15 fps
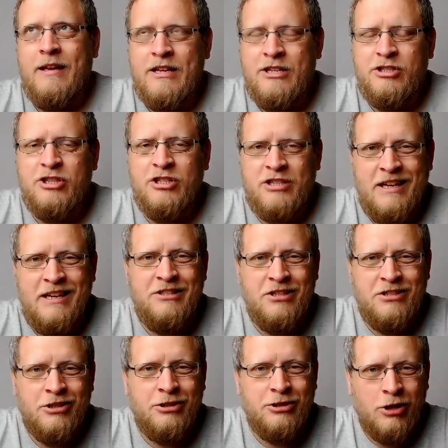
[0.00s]
It's just
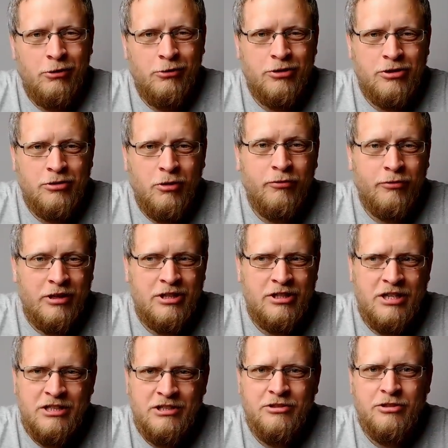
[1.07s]
easier to show that often
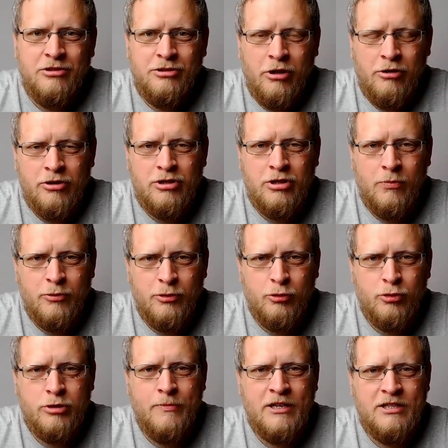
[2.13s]
it's easier to show that someone's
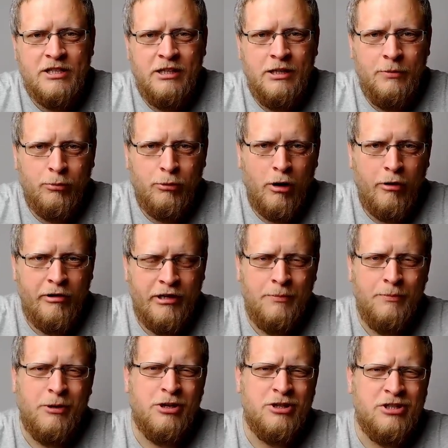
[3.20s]
automatically in priority
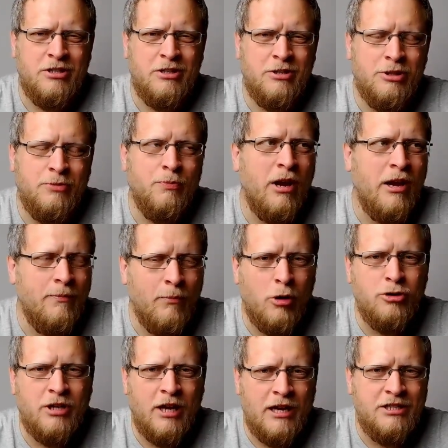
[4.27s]
need because in
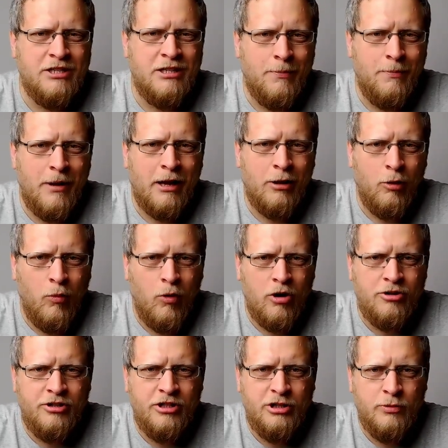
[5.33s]
most cases they're black or
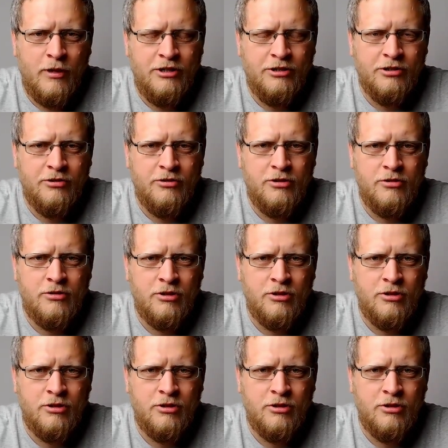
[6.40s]
white situations.